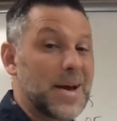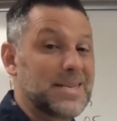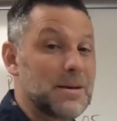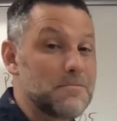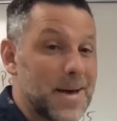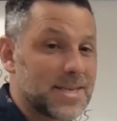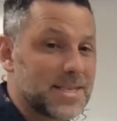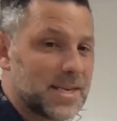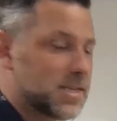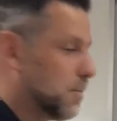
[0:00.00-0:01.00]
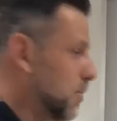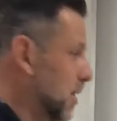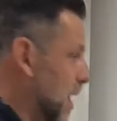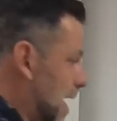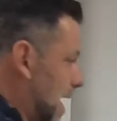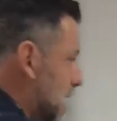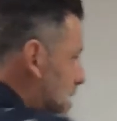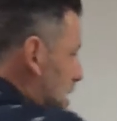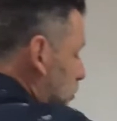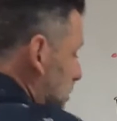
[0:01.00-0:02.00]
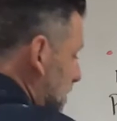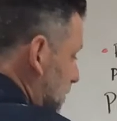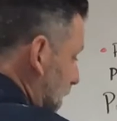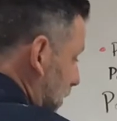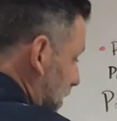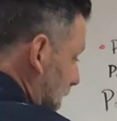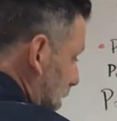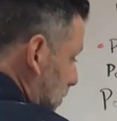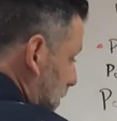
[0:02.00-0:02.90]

domestic supply would be very low.